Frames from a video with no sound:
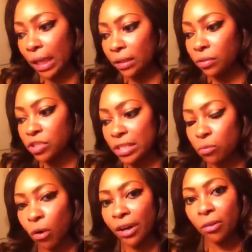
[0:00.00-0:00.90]
and you just
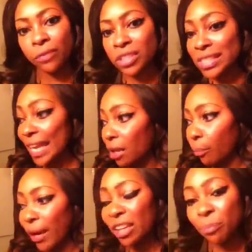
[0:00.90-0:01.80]
work, or if you just take a
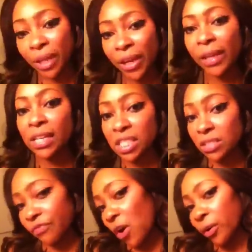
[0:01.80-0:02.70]
break, period, and
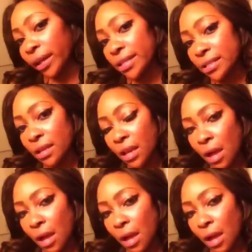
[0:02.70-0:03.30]
just focus